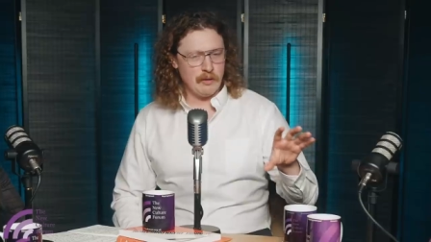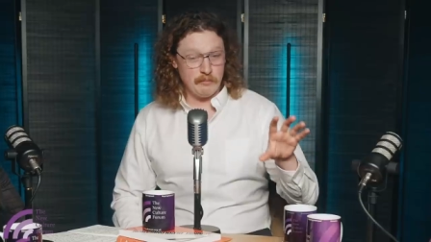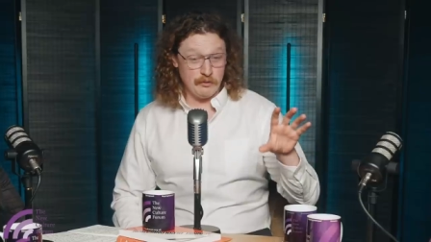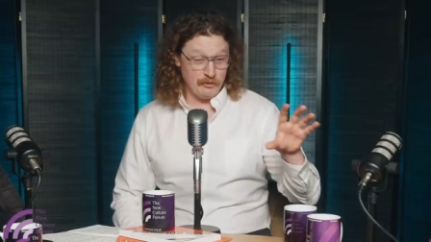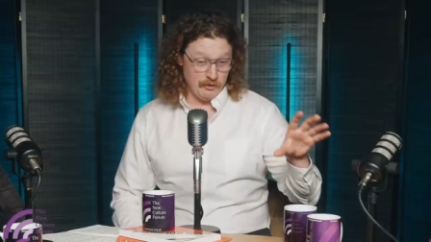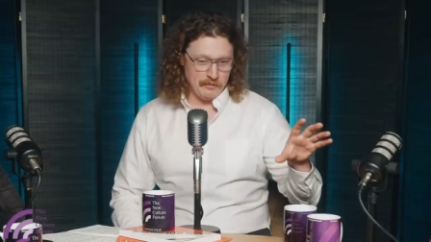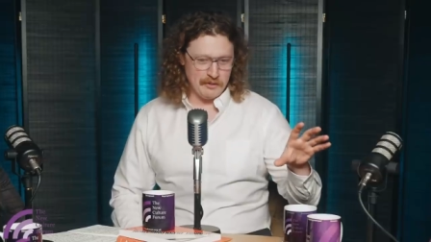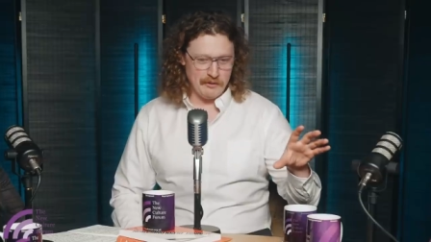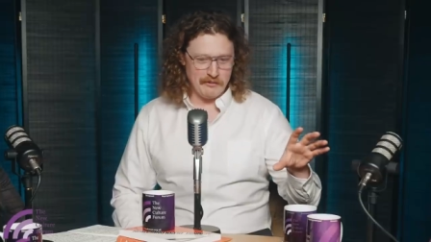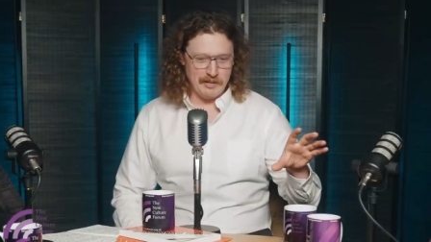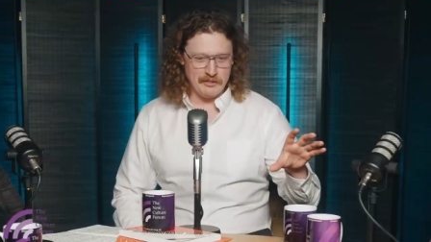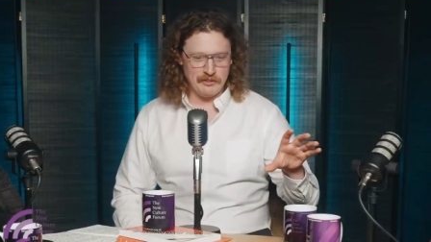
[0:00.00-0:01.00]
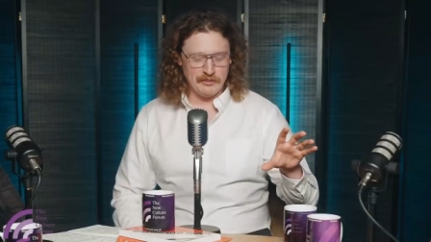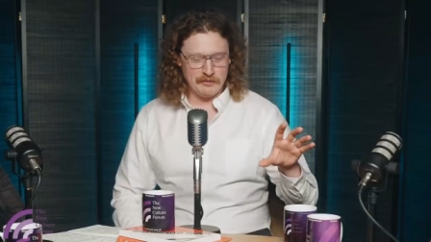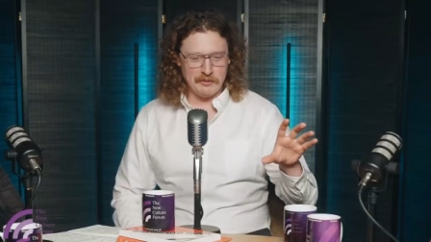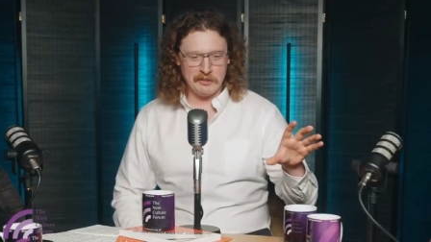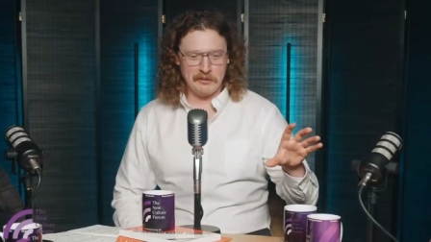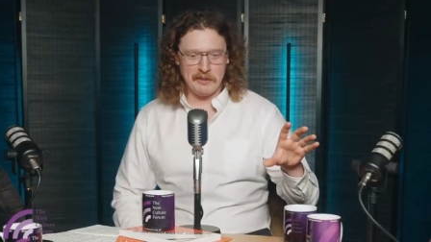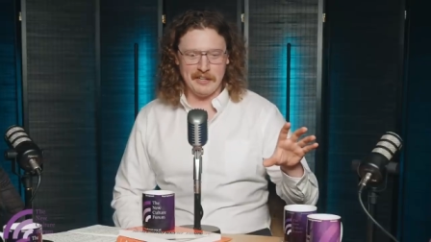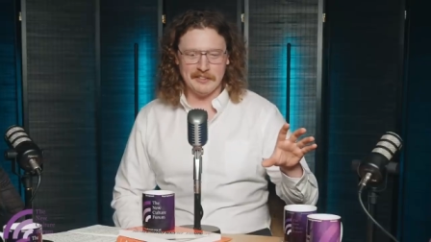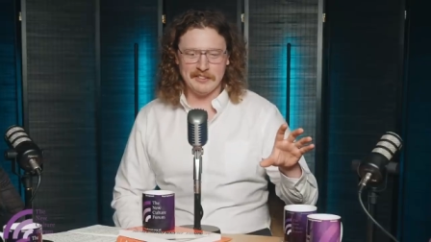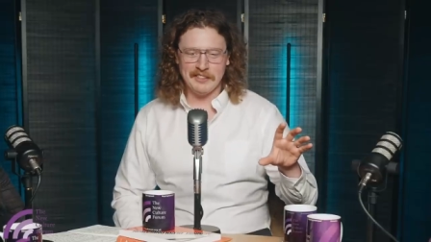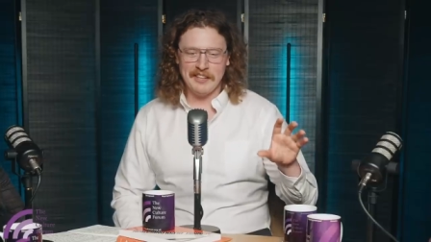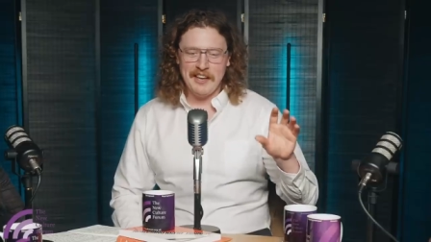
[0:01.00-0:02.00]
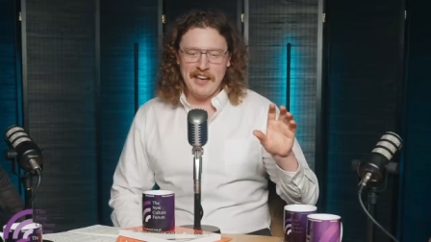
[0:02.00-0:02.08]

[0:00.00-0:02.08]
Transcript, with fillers: I'm presuming your age is. I'm not going to ask.